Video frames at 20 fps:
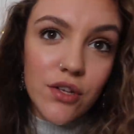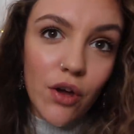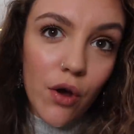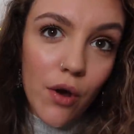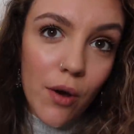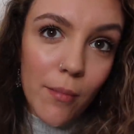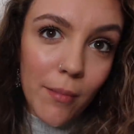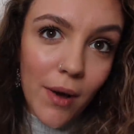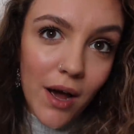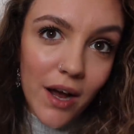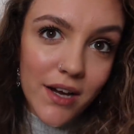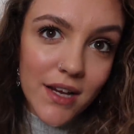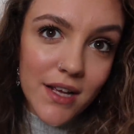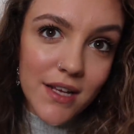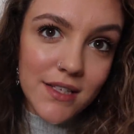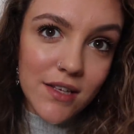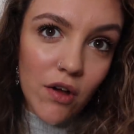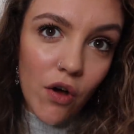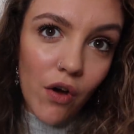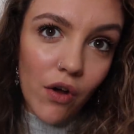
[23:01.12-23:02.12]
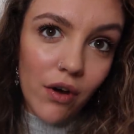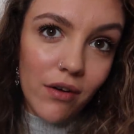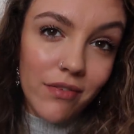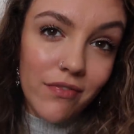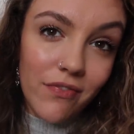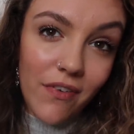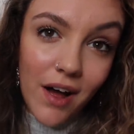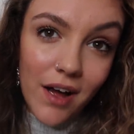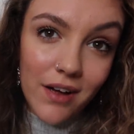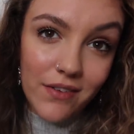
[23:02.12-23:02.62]
So mine is on
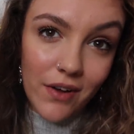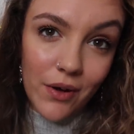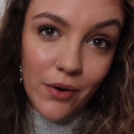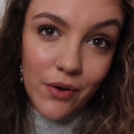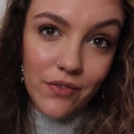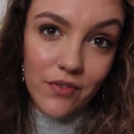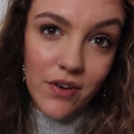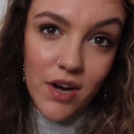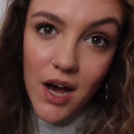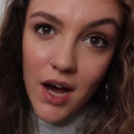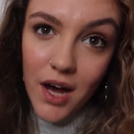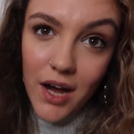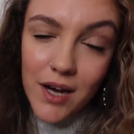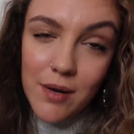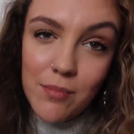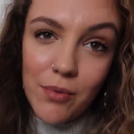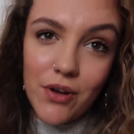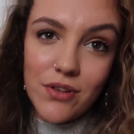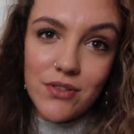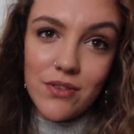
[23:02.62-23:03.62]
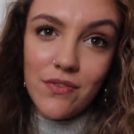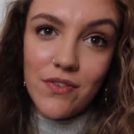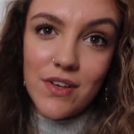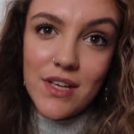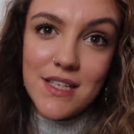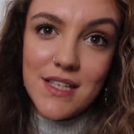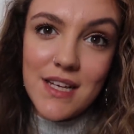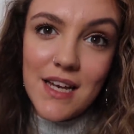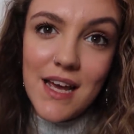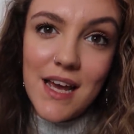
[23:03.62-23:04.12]
5 out of 9 because
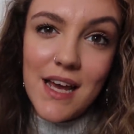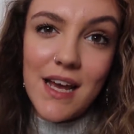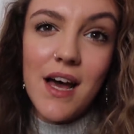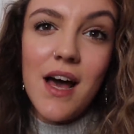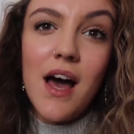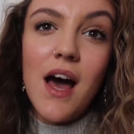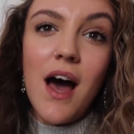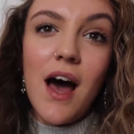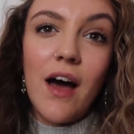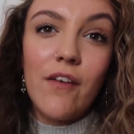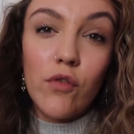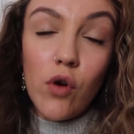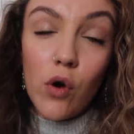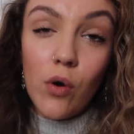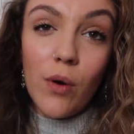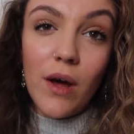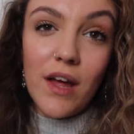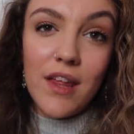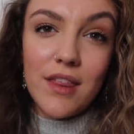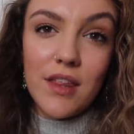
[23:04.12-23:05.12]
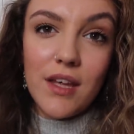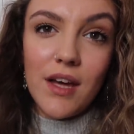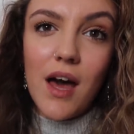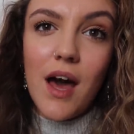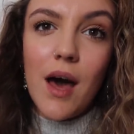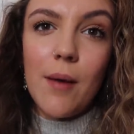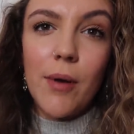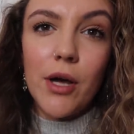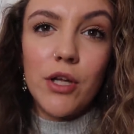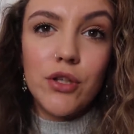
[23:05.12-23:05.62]
obviously I've got quite thick
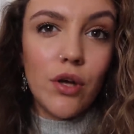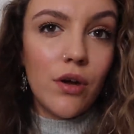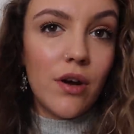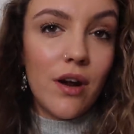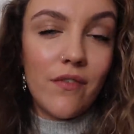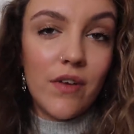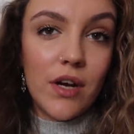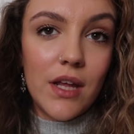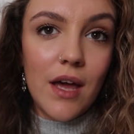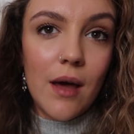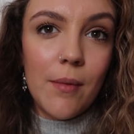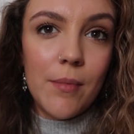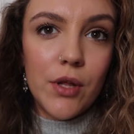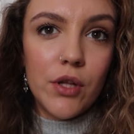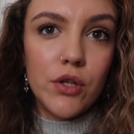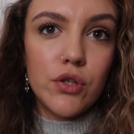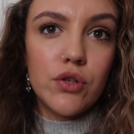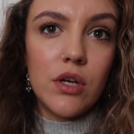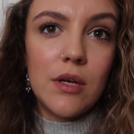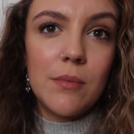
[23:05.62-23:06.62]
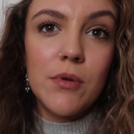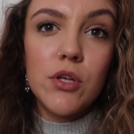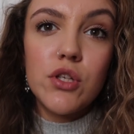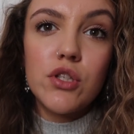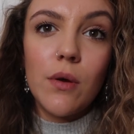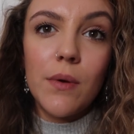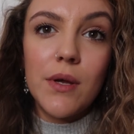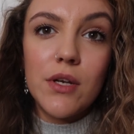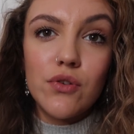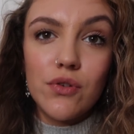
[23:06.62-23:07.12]
hair, but I don't have any chemical treatment,
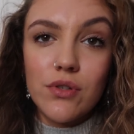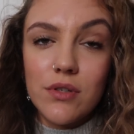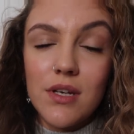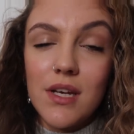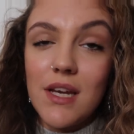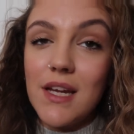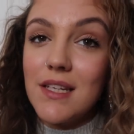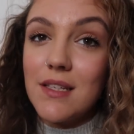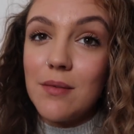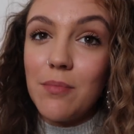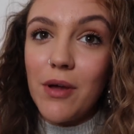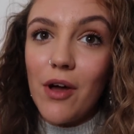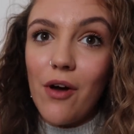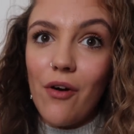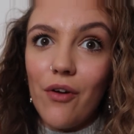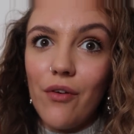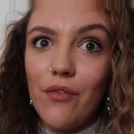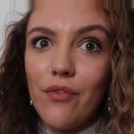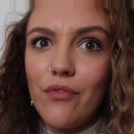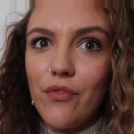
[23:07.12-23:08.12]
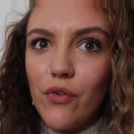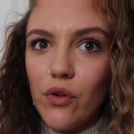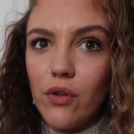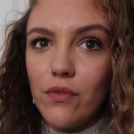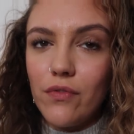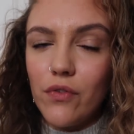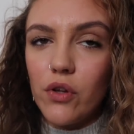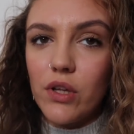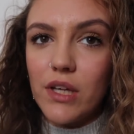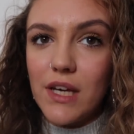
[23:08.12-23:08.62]
so it doesn't need to be on
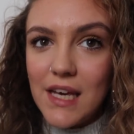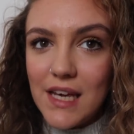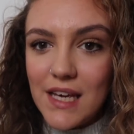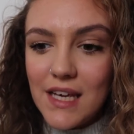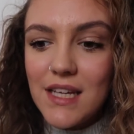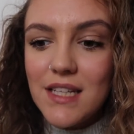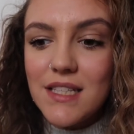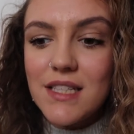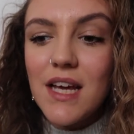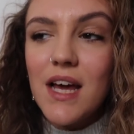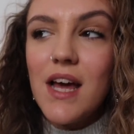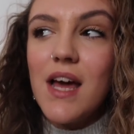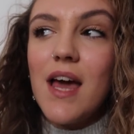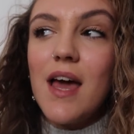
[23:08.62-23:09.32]
full heat.